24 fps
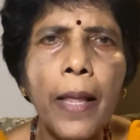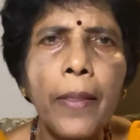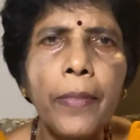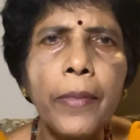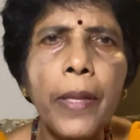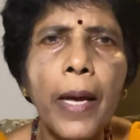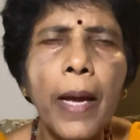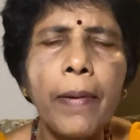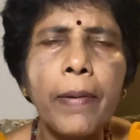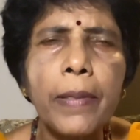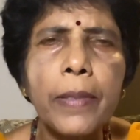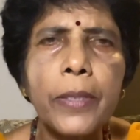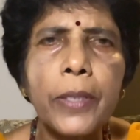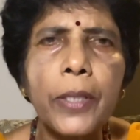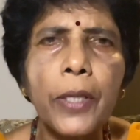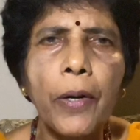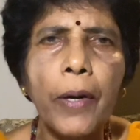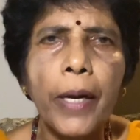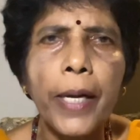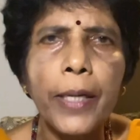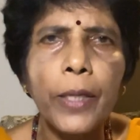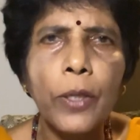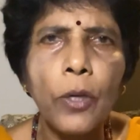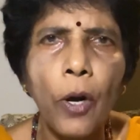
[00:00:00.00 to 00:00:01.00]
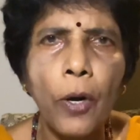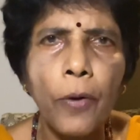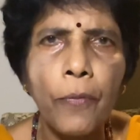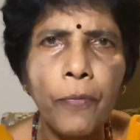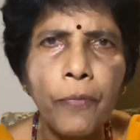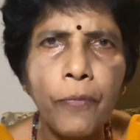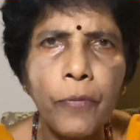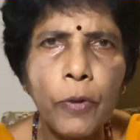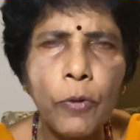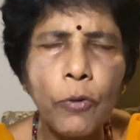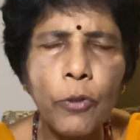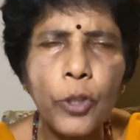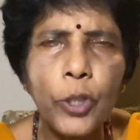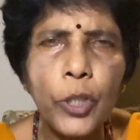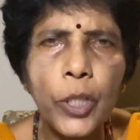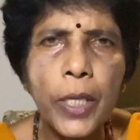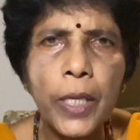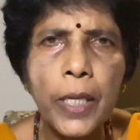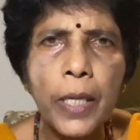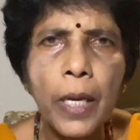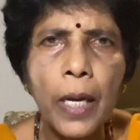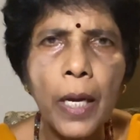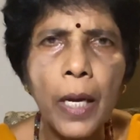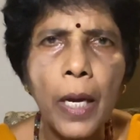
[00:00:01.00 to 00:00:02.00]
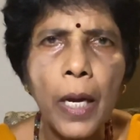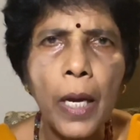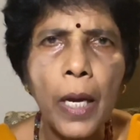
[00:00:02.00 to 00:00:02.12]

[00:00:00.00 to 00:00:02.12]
there is great confusion